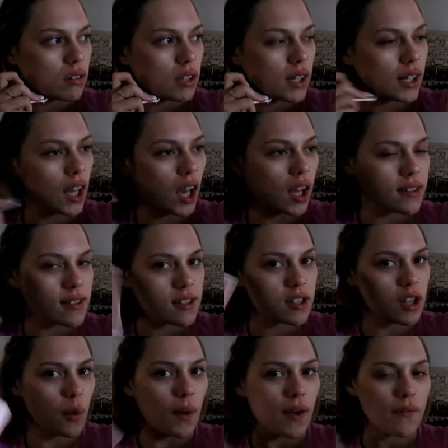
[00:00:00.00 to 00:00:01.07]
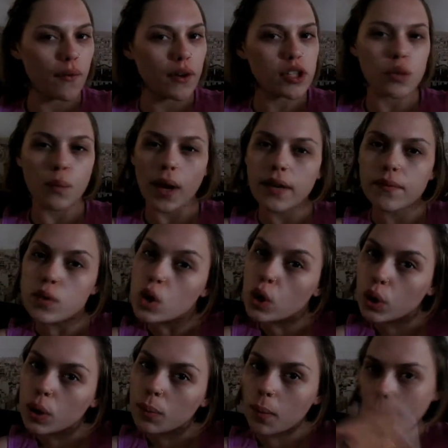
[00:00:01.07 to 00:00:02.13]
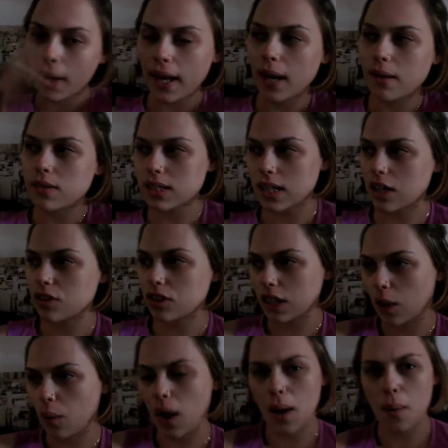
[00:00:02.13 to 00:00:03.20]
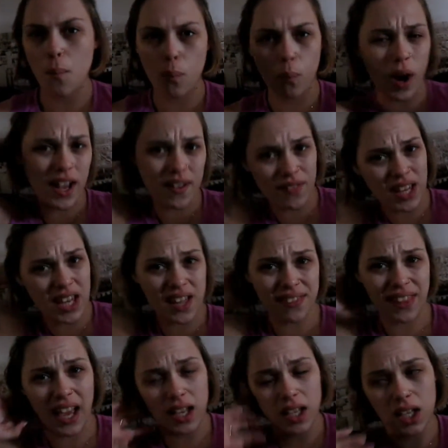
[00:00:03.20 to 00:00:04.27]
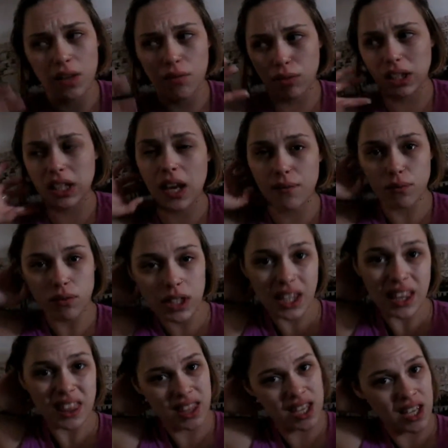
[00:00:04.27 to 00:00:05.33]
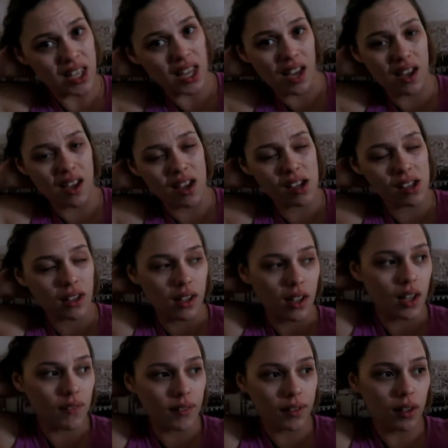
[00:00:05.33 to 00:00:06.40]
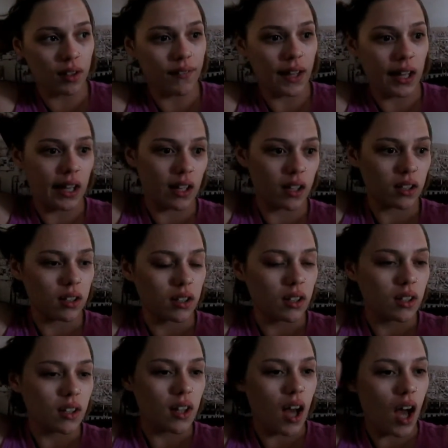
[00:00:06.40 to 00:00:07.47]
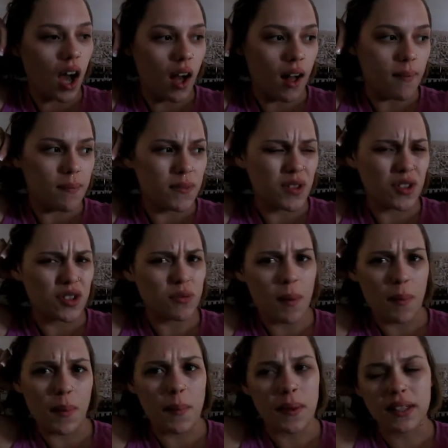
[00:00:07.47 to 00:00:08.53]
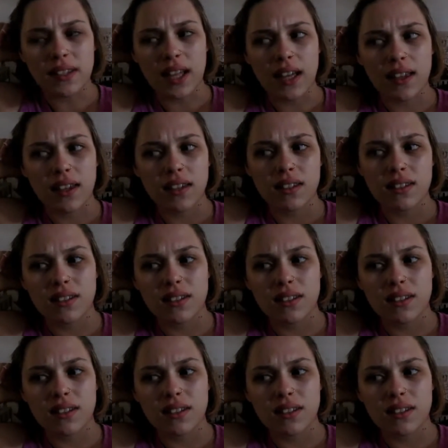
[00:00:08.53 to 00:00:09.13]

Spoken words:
there's nowhere for it to wave to. But my hair was naturally quite wavy, and like really, I have really thick hair with a lot of hair. So I just remember being like,